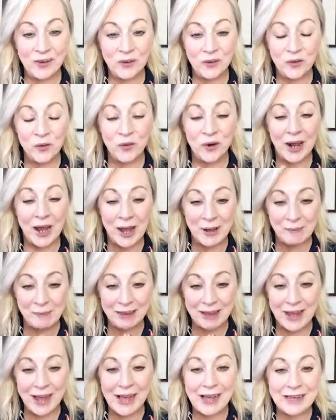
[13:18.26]
Nora, I'm
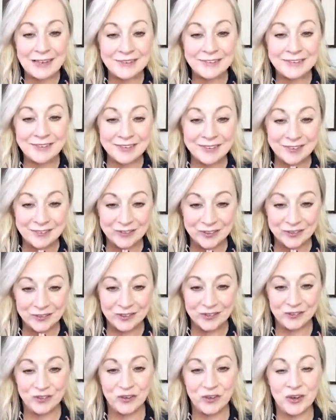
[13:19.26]
glad that you're
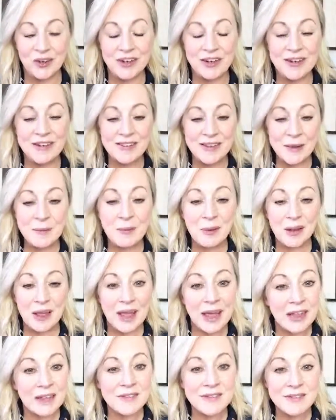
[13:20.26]
enjoying it. Is
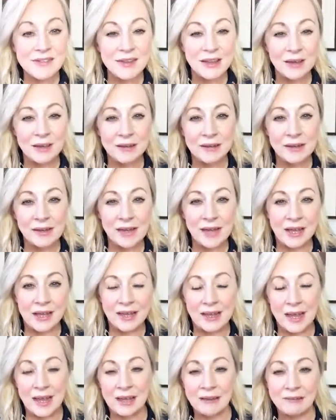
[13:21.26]
anybody else kind
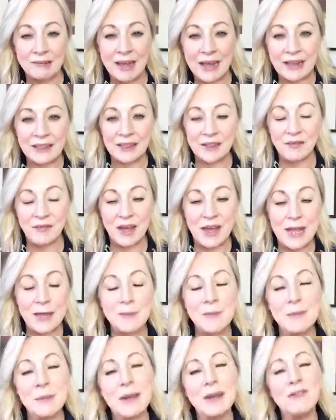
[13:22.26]
of getting the
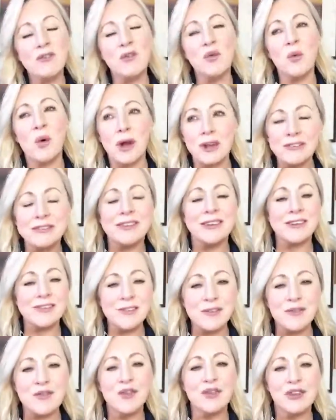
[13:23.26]
vibe? You might have to watch
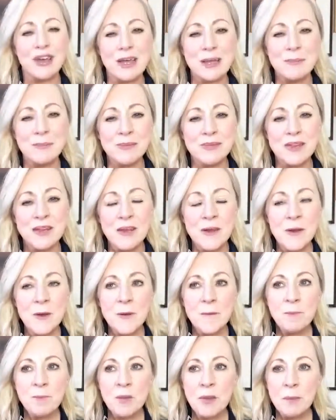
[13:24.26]
this a few times,
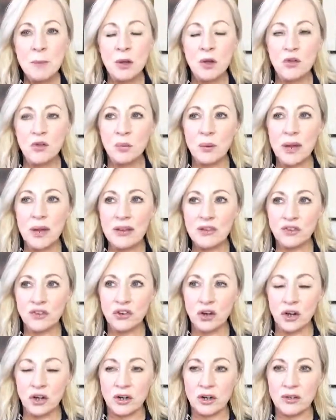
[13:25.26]
because when I
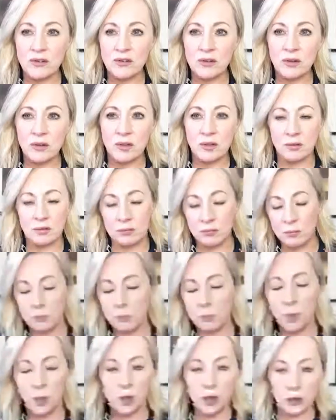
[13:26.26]
started
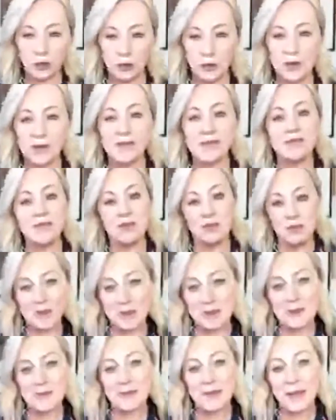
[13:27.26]
pulling this
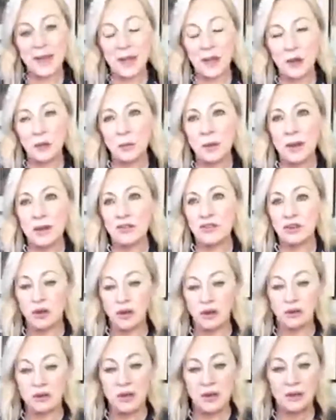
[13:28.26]
training together, when I
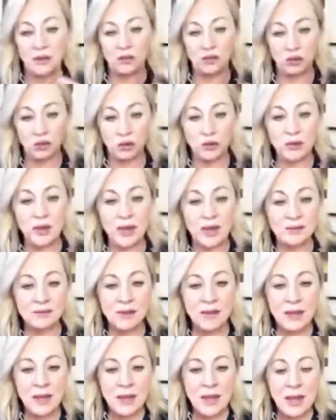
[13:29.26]
started kind of doing that,
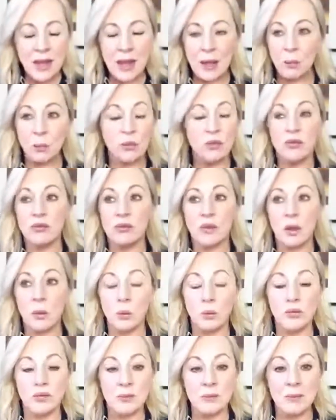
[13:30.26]
it was
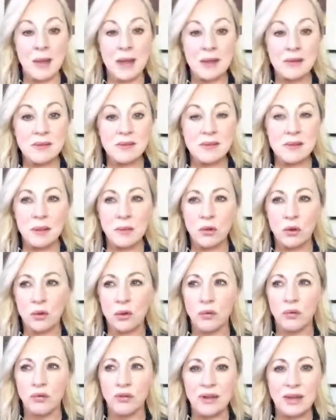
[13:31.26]
immense.
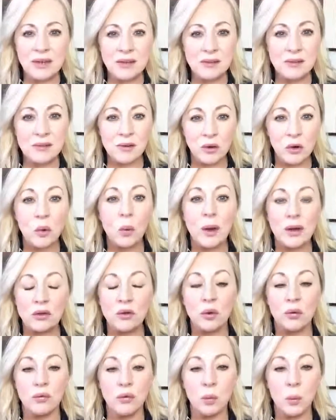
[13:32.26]
The feelings are
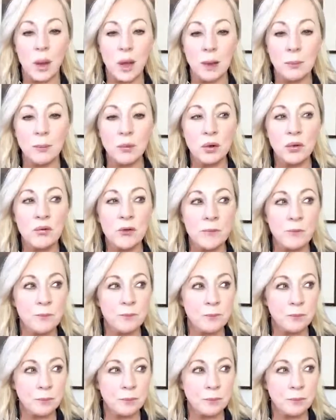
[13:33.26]
quite overwhelming of it.